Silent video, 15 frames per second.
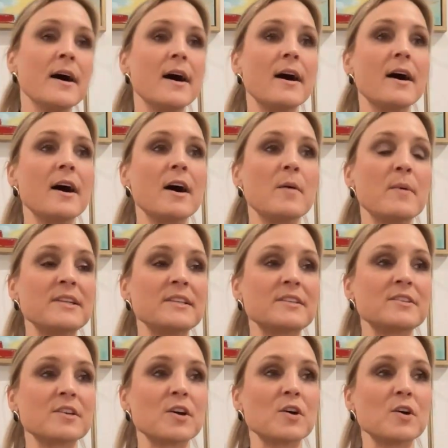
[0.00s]
And
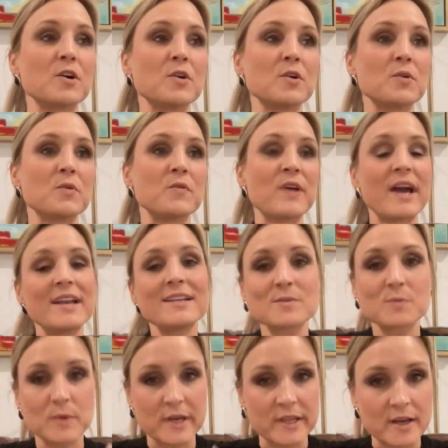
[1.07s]
so that
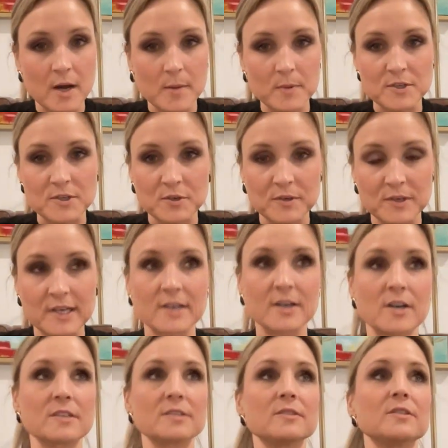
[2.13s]
is what opportunity
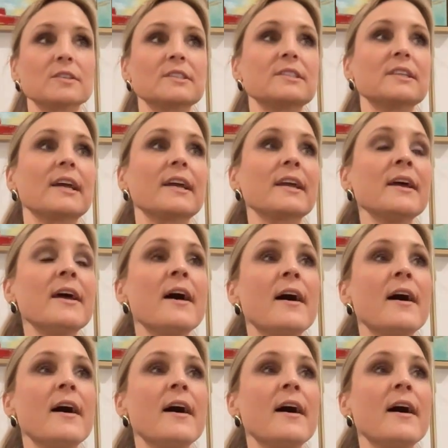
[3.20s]
cost looks like.